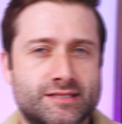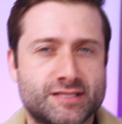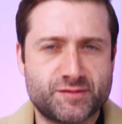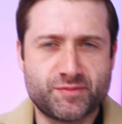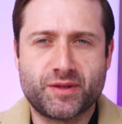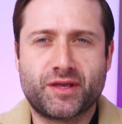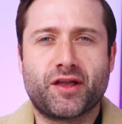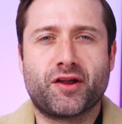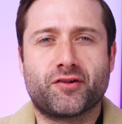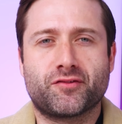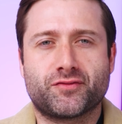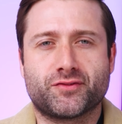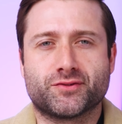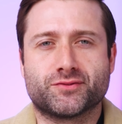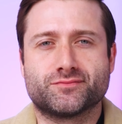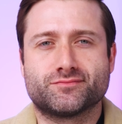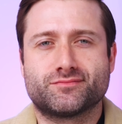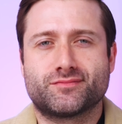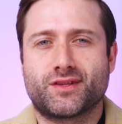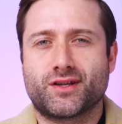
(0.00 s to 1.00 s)
Just be careful,
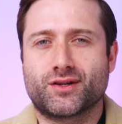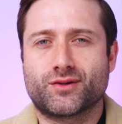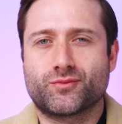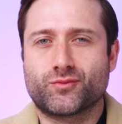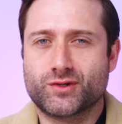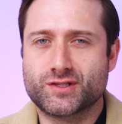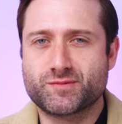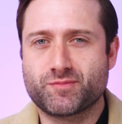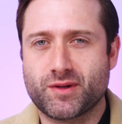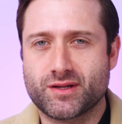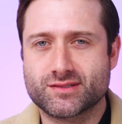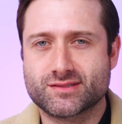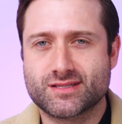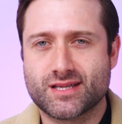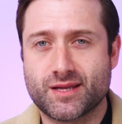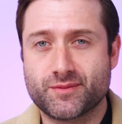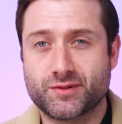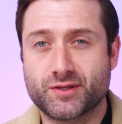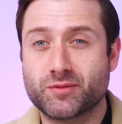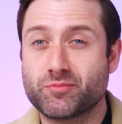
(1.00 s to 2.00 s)
their response
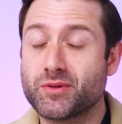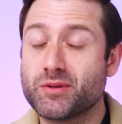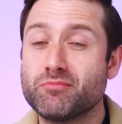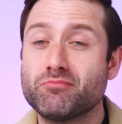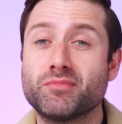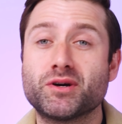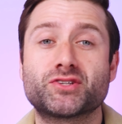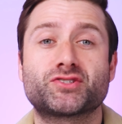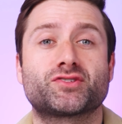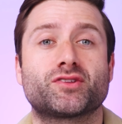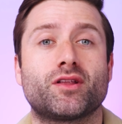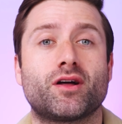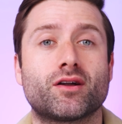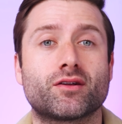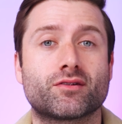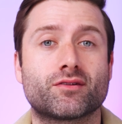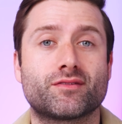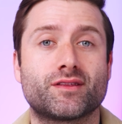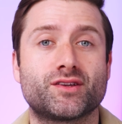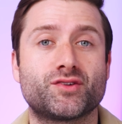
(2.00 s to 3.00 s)
time could be much
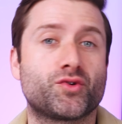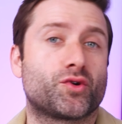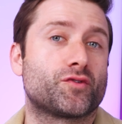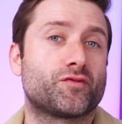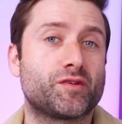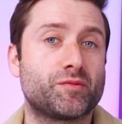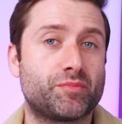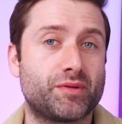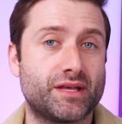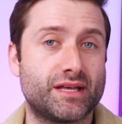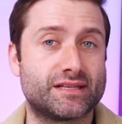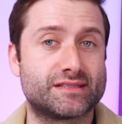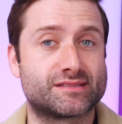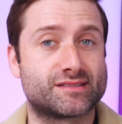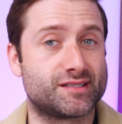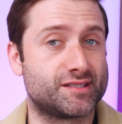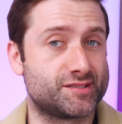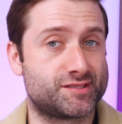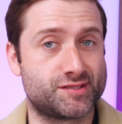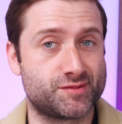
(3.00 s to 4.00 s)
longer than NordVPN's
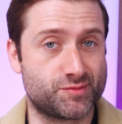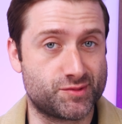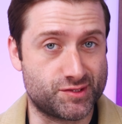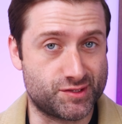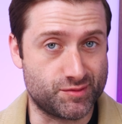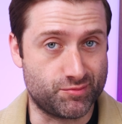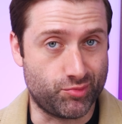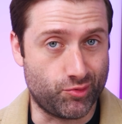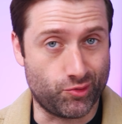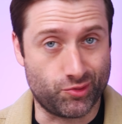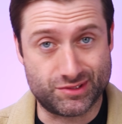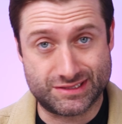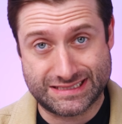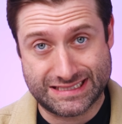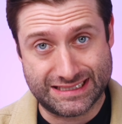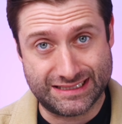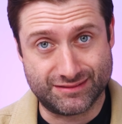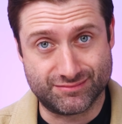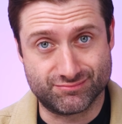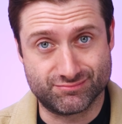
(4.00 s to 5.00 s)
customer support
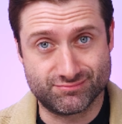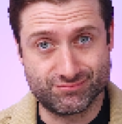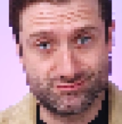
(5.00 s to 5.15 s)
team.